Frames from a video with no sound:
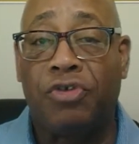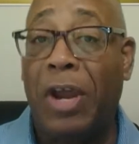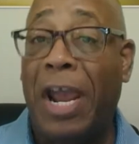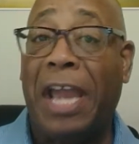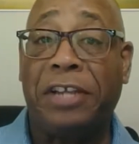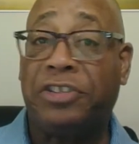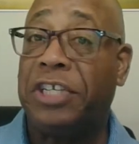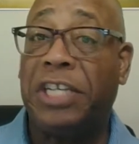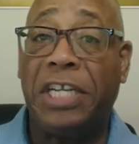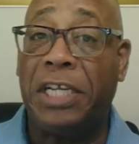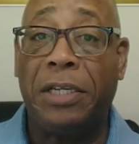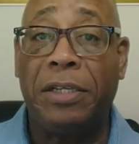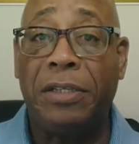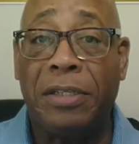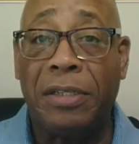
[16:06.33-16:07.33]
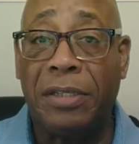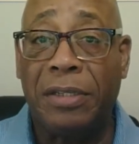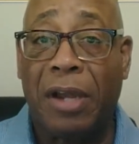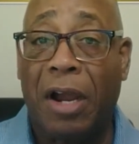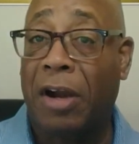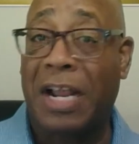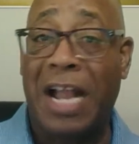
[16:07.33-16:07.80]
tragedies
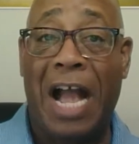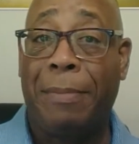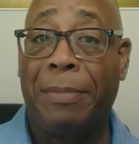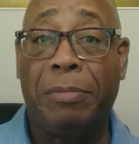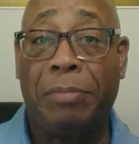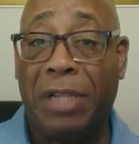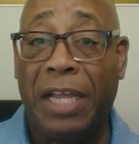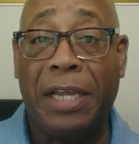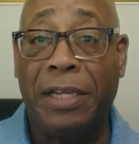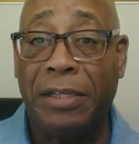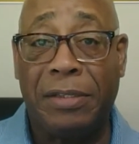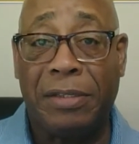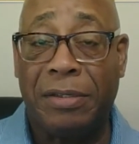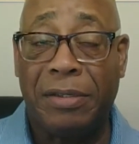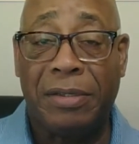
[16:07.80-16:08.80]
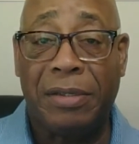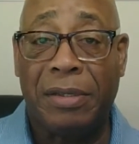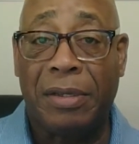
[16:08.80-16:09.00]
are commonplace,